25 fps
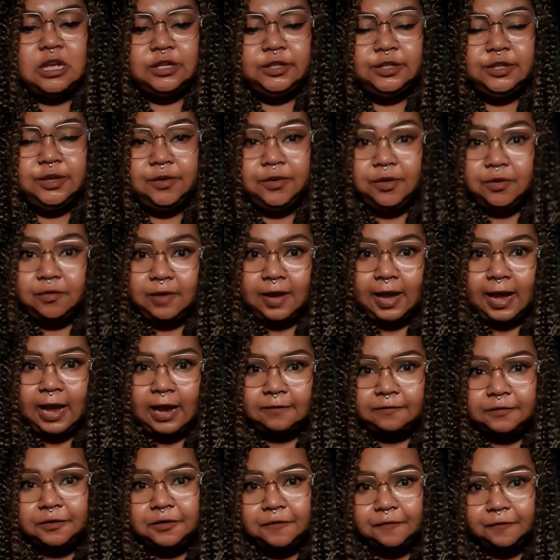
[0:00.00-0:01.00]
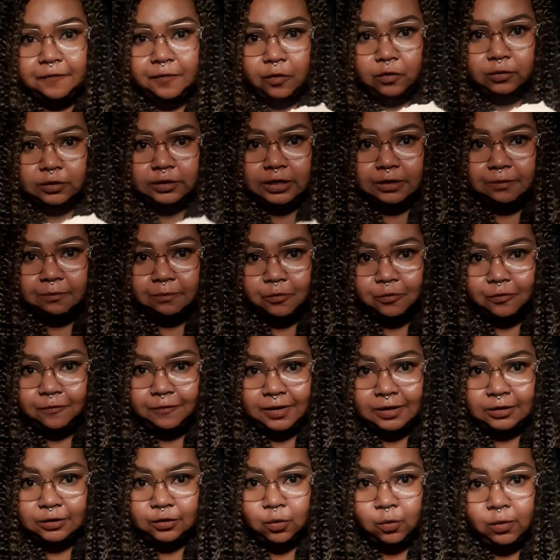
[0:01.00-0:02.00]
So you have to fold it
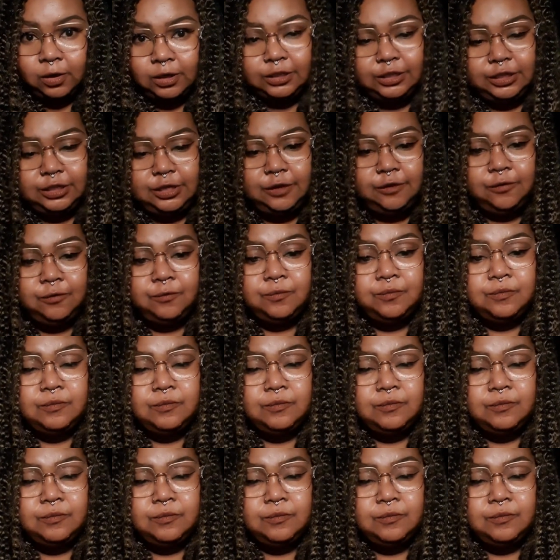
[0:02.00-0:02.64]
moving towards you.